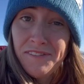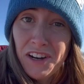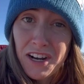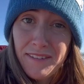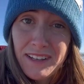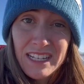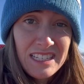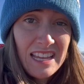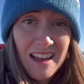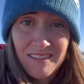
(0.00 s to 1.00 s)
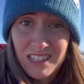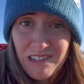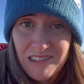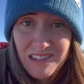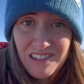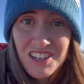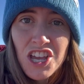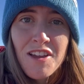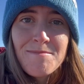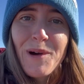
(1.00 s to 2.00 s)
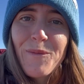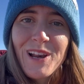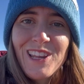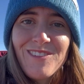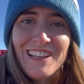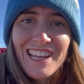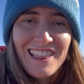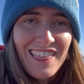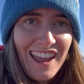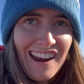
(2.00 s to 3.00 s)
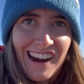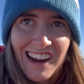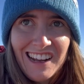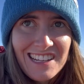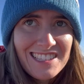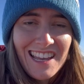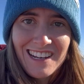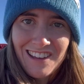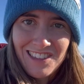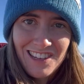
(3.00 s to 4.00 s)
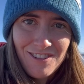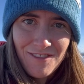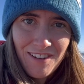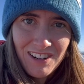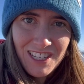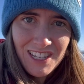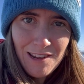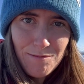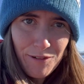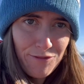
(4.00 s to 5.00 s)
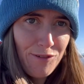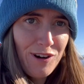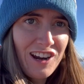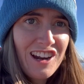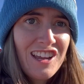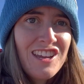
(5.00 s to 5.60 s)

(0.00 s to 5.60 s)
You've heard of it, sounds cool, but when you get there, it's like nothing you've ever seen before.